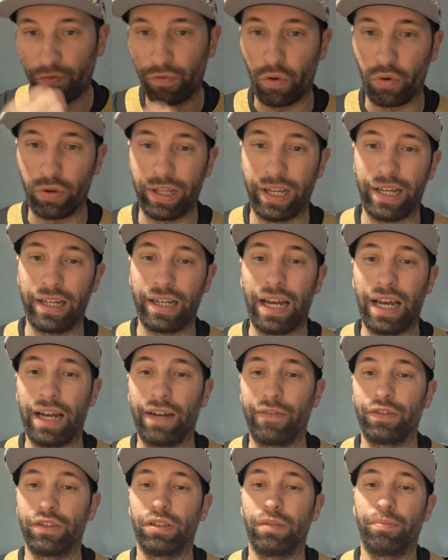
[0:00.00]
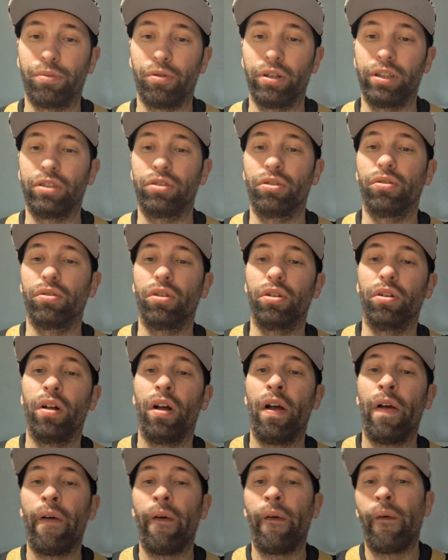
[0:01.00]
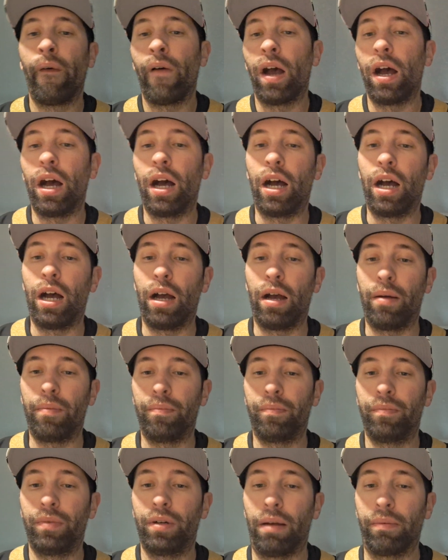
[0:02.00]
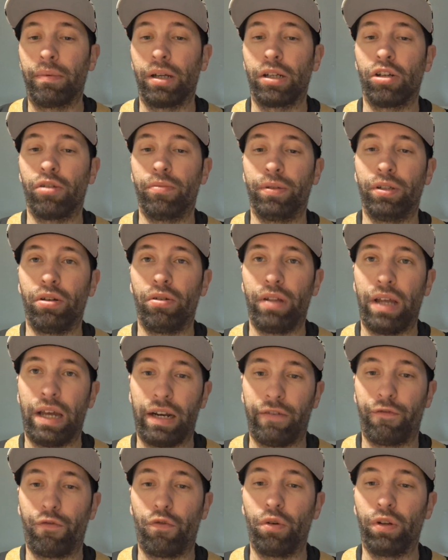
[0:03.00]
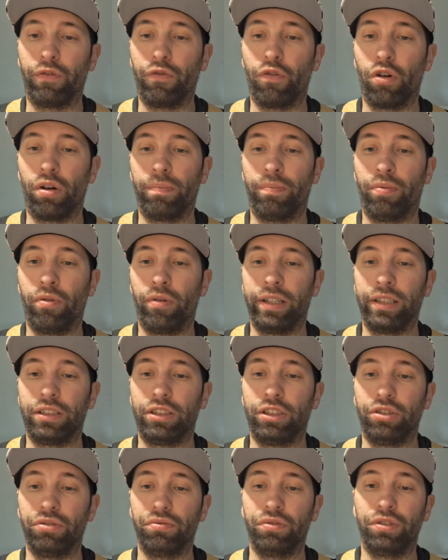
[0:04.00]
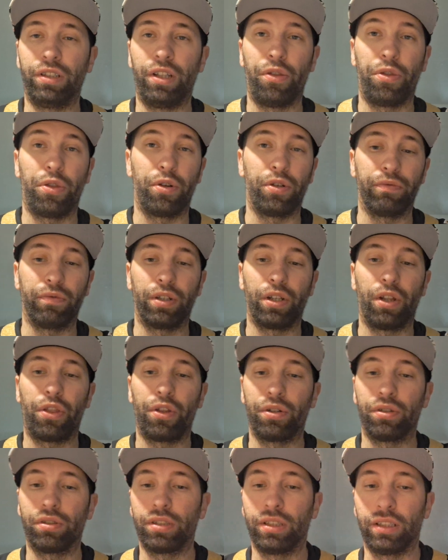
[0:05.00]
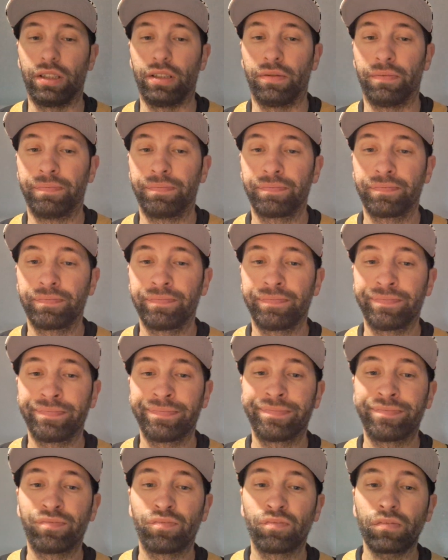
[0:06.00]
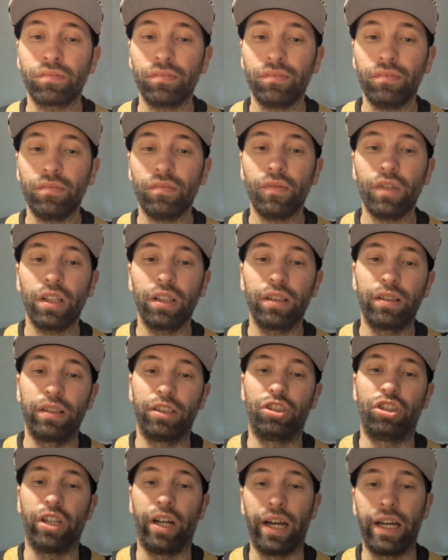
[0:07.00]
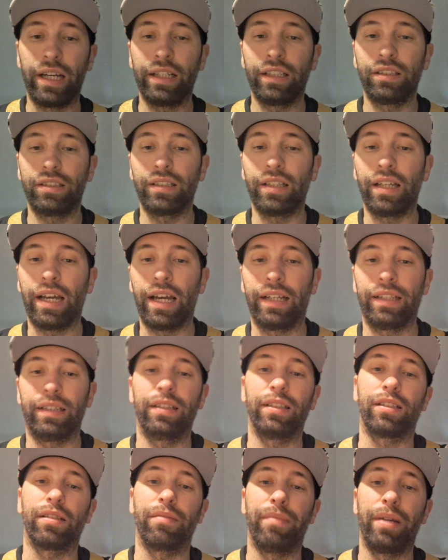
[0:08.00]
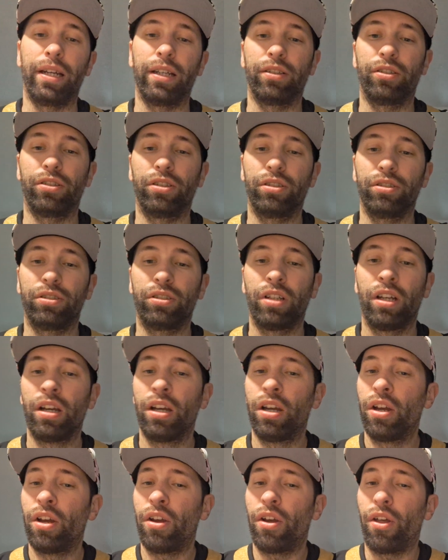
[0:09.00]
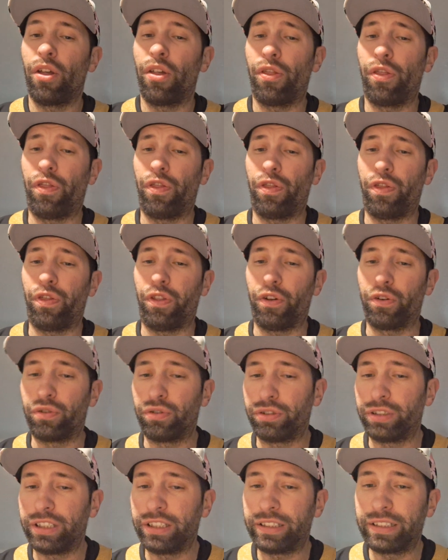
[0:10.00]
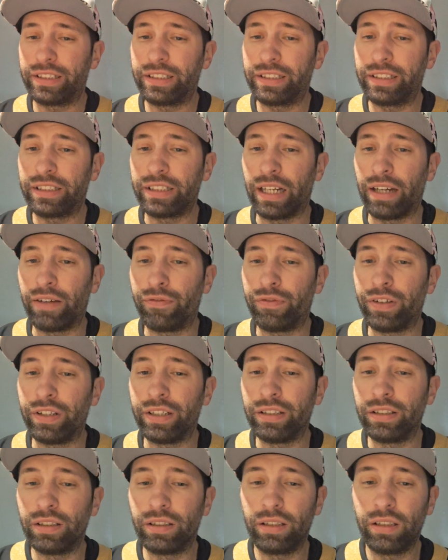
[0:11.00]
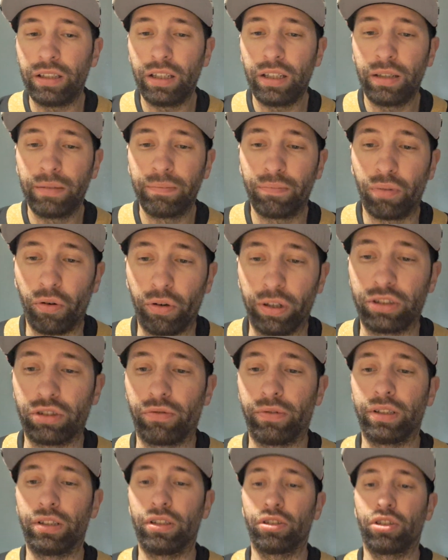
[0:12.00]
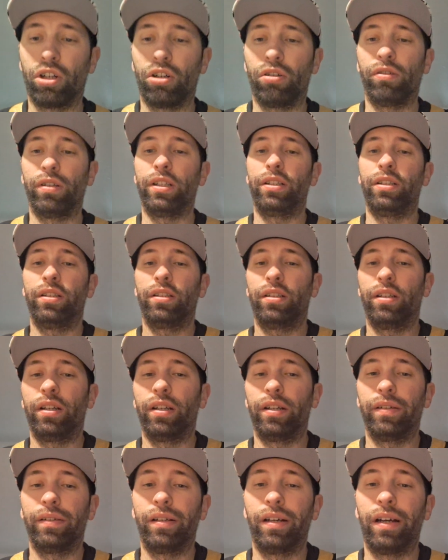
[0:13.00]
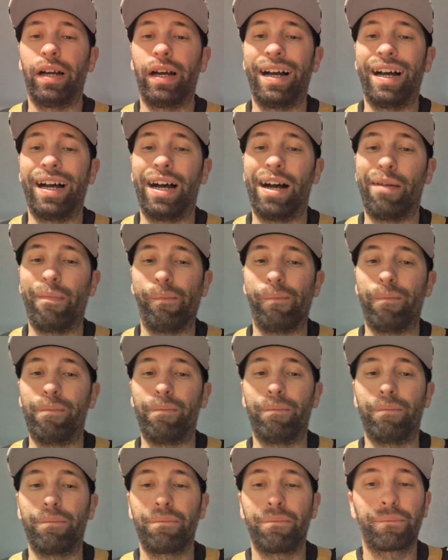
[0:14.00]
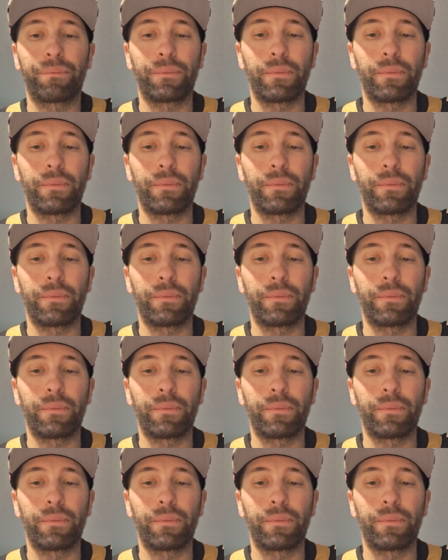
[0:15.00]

48 and a half is the point total. Um, I'm going to go below that at 44 points, Houston 31 to 13. The Giants at the Commanders, 37 points are what they're going. Um,